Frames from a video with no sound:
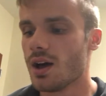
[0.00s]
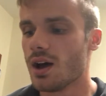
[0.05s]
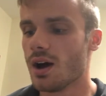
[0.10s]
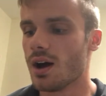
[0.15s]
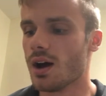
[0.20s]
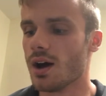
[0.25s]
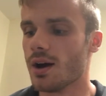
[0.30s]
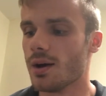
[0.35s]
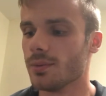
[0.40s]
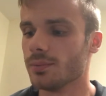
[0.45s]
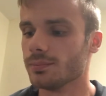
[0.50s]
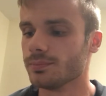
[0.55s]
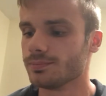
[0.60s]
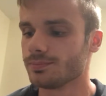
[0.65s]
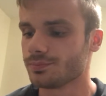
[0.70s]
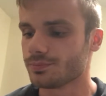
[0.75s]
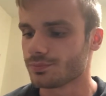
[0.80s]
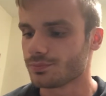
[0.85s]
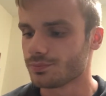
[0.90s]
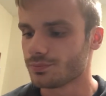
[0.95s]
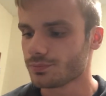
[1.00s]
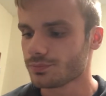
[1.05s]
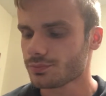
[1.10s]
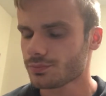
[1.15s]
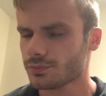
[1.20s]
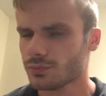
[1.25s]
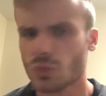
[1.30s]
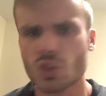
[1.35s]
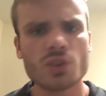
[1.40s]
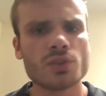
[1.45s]
So
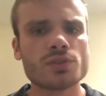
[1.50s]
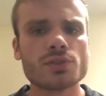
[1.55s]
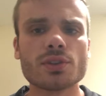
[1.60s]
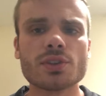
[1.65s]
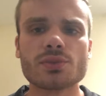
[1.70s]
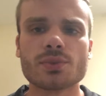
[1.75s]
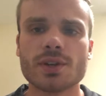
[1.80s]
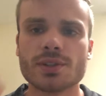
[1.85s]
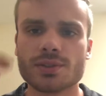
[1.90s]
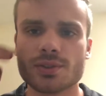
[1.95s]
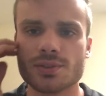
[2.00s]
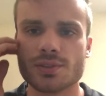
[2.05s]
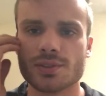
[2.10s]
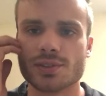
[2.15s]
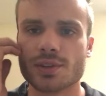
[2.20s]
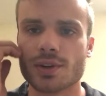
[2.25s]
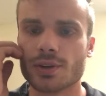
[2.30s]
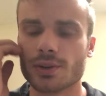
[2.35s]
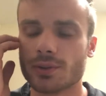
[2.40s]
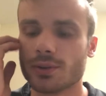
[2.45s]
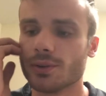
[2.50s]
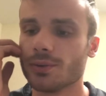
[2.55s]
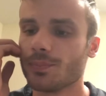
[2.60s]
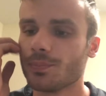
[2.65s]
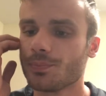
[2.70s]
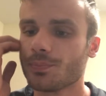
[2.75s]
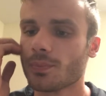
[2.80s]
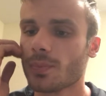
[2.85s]
that's why I chose this article.